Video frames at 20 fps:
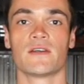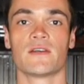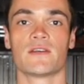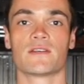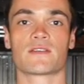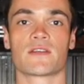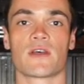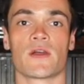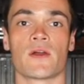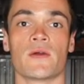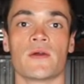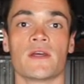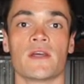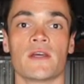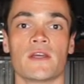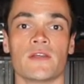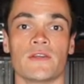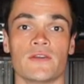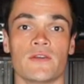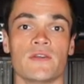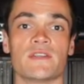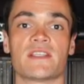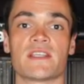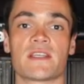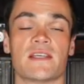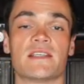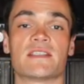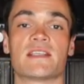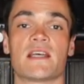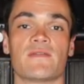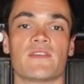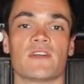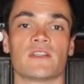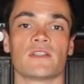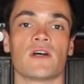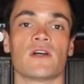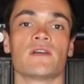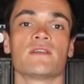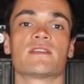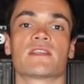so using these heavier
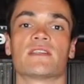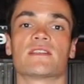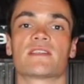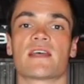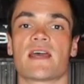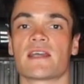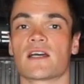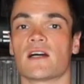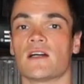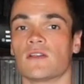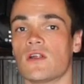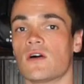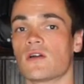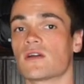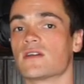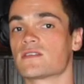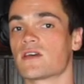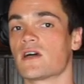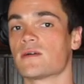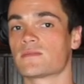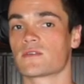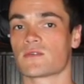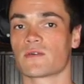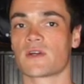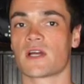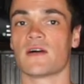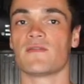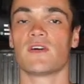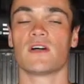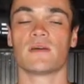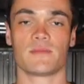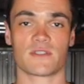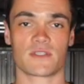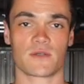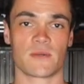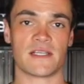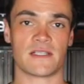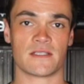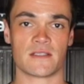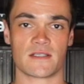loads can take a longer time to recover
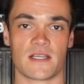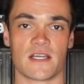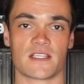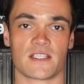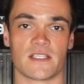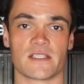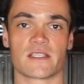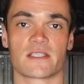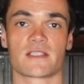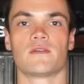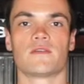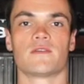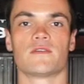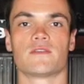between sessions.